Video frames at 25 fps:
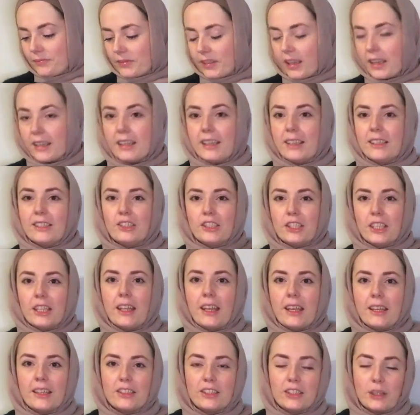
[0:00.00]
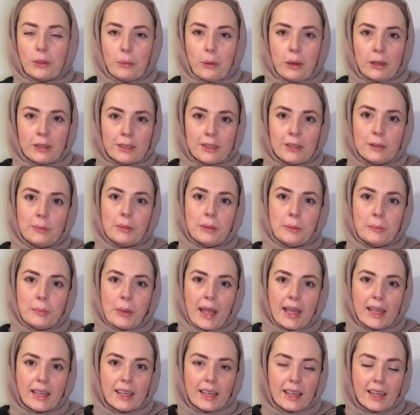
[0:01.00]
like literally, like someone could be
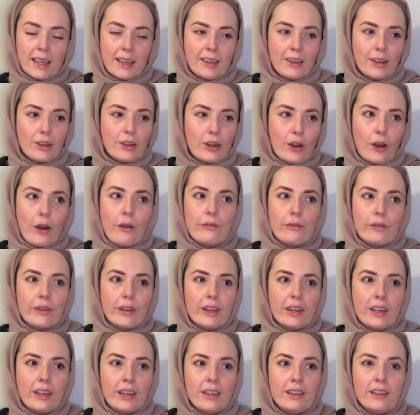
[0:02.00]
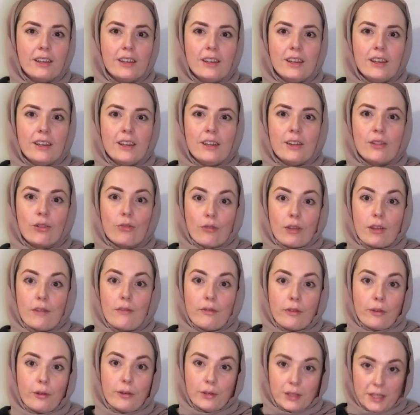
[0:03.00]
making a coffee 3
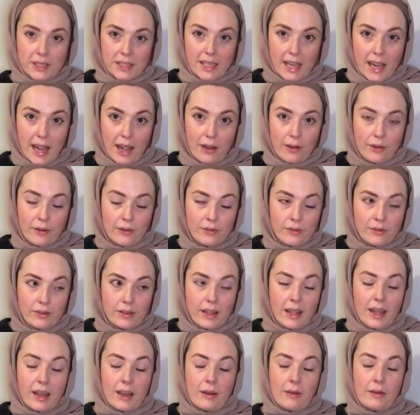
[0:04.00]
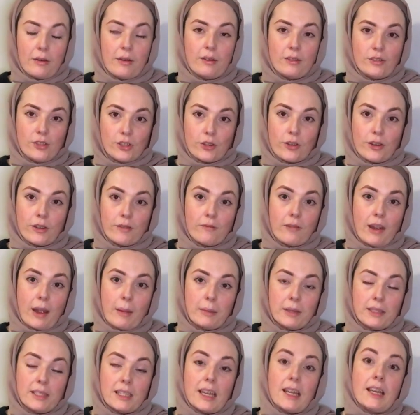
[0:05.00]
floors down, and during
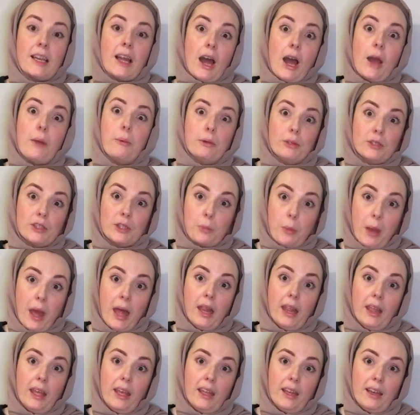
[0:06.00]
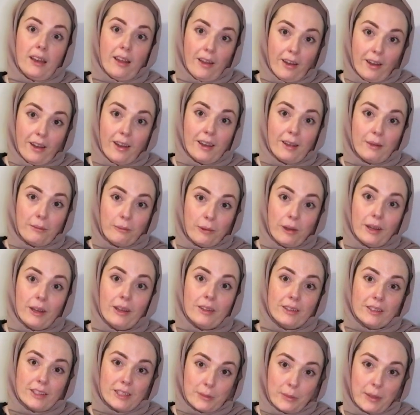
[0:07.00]
Ramadan, I will smell it. I
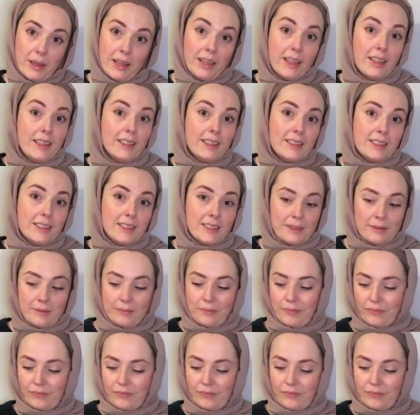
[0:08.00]
will smell it.